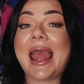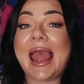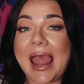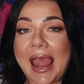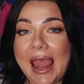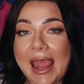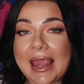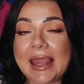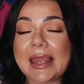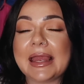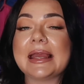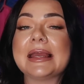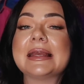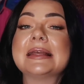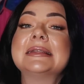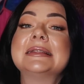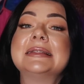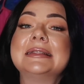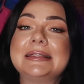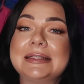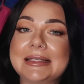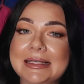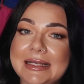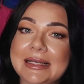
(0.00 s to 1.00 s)
A
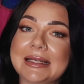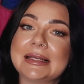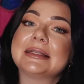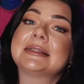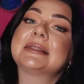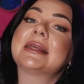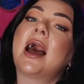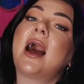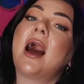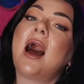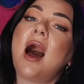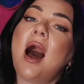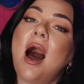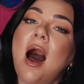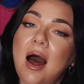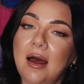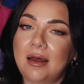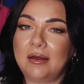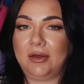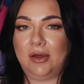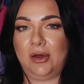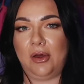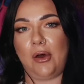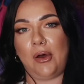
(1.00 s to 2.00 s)
is D's
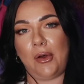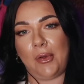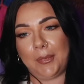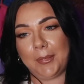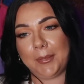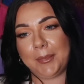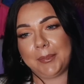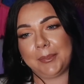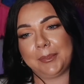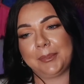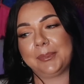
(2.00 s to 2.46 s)
uncle.